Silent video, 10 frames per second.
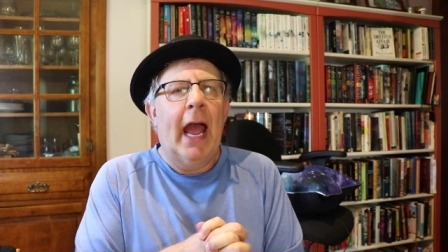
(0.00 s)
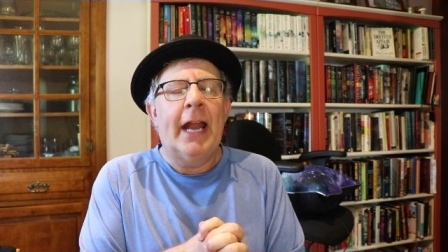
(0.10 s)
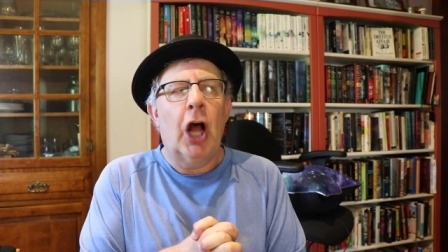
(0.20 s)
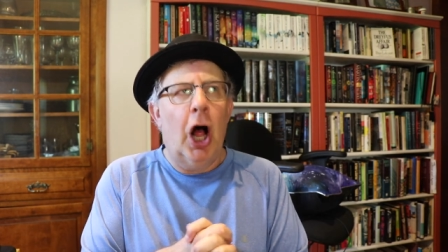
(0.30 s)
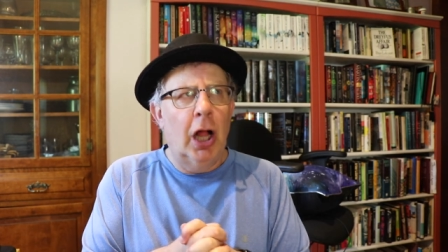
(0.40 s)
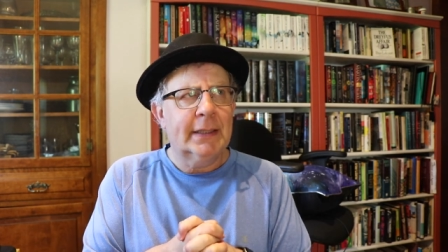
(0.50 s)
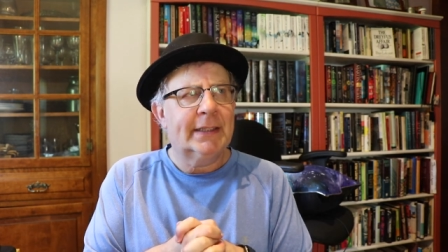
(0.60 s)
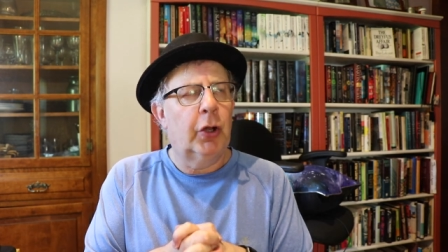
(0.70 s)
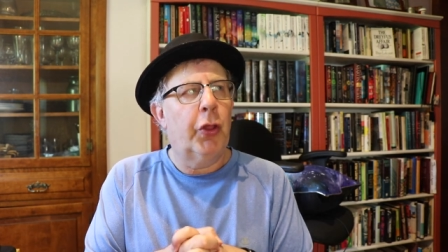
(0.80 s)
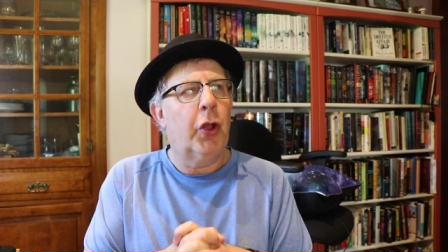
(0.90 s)
And
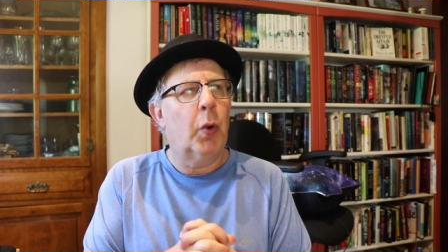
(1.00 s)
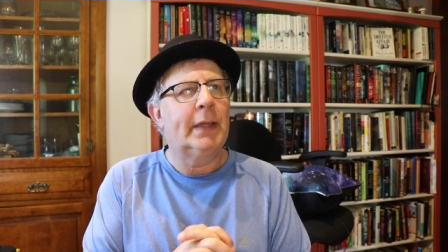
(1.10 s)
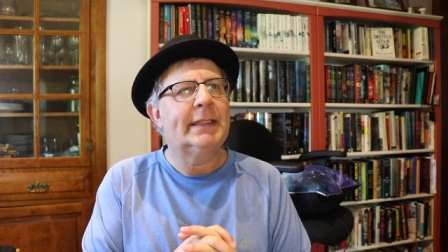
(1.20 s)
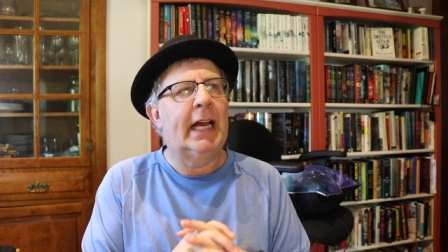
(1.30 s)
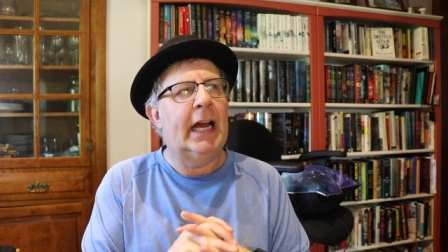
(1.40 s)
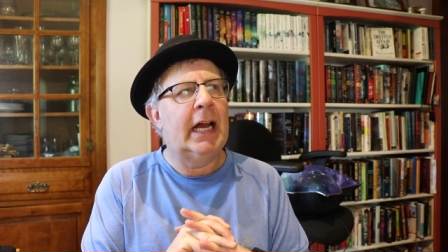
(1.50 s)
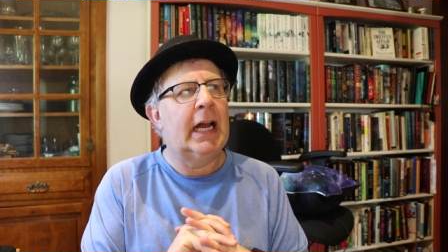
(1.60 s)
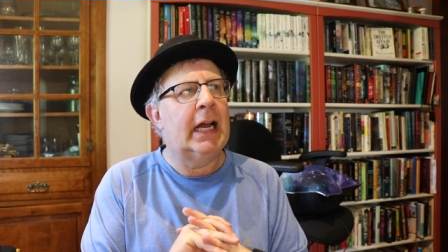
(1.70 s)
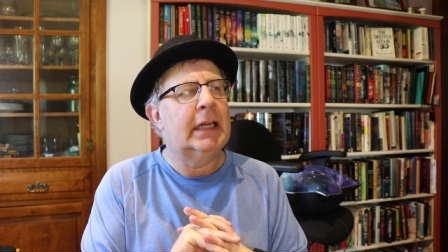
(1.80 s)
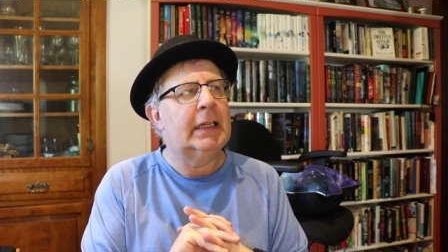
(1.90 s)
also there was
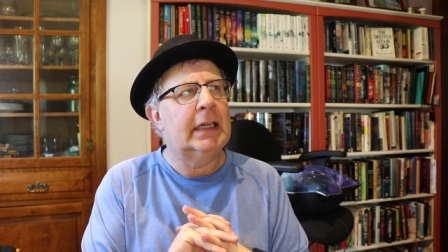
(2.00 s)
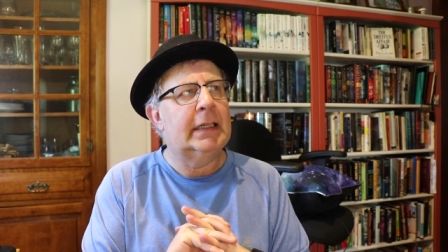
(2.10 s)
a,